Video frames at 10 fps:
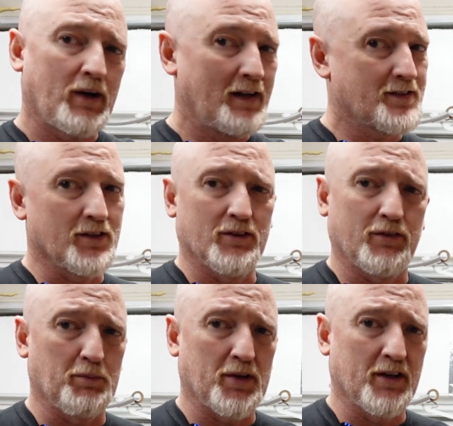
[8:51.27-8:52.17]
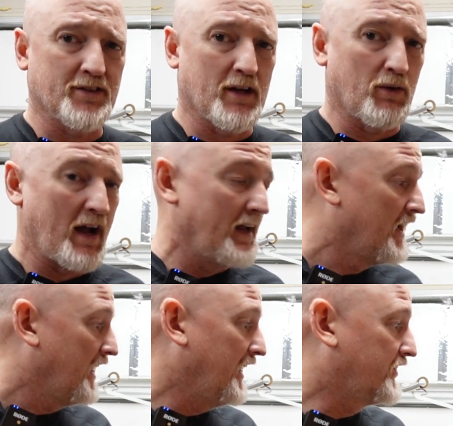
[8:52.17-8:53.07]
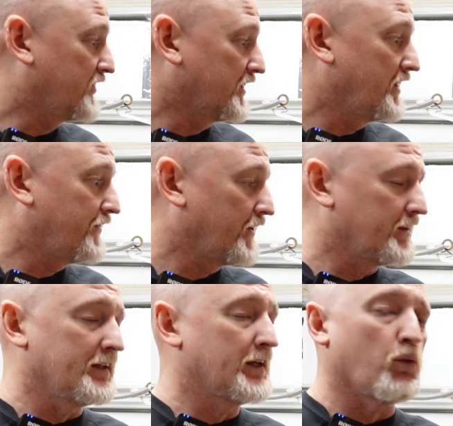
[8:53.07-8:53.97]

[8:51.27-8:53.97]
I still don't know if I'm pronouncing that right, is significantly